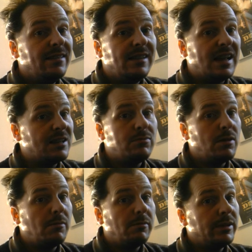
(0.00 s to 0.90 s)
That's
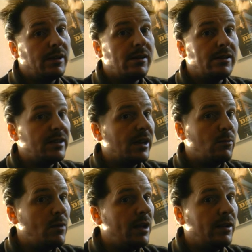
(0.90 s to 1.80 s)
probably gonna take a
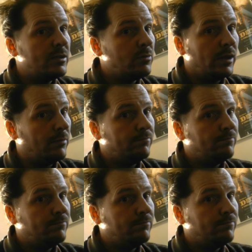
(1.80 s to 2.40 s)
while as well.